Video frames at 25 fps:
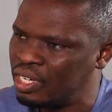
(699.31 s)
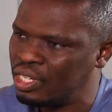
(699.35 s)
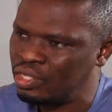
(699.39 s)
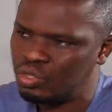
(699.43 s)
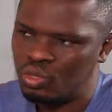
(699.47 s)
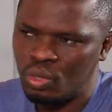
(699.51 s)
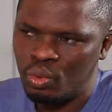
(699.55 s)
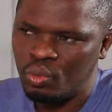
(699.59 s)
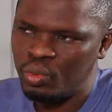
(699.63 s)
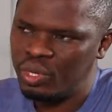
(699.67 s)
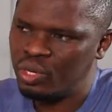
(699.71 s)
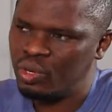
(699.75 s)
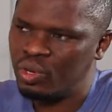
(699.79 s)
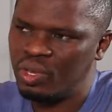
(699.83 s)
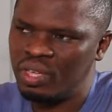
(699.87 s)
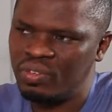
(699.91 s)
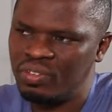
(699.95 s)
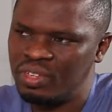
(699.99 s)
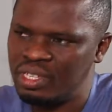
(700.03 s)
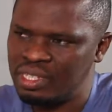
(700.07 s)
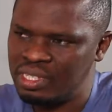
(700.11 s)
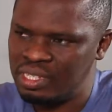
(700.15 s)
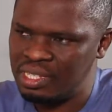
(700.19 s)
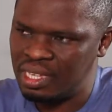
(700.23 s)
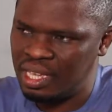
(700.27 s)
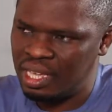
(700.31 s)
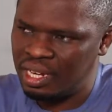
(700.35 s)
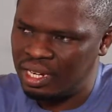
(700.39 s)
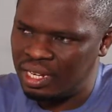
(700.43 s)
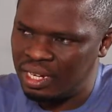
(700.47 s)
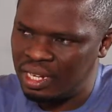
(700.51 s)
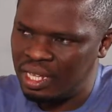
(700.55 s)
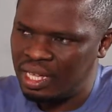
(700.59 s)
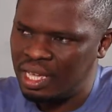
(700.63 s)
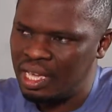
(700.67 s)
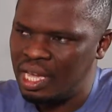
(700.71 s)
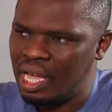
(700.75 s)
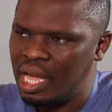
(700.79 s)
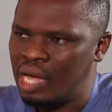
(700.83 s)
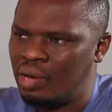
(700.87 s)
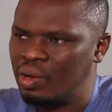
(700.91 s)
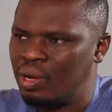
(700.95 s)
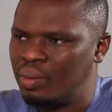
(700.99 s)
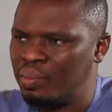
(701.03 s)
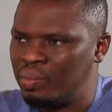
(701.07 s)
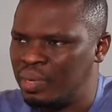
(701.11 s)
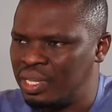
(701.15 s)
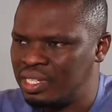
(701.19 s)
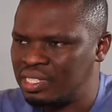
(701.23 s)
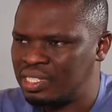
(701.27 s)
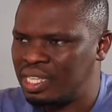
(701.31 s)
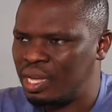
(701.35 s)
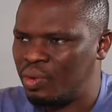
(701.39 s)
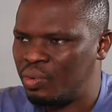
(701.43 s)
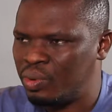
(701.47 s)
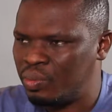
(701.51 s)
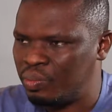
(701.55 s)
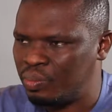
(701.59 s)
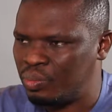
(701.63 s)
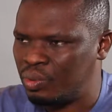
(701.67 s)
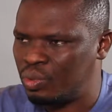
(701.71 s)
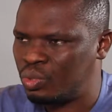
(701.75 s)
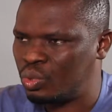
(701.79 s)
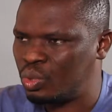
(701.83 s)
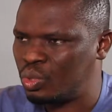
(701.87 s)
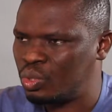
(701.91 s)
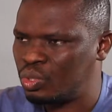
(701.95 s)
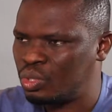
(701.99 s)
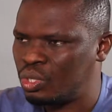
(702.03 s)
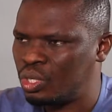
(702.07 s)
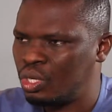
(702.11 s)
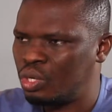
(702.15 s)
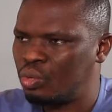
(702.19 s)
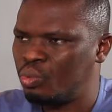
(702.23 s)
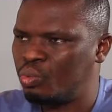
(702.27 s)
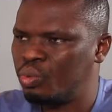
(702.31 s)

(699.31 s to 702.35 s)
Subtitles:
So we don't even sell our maize that we produce.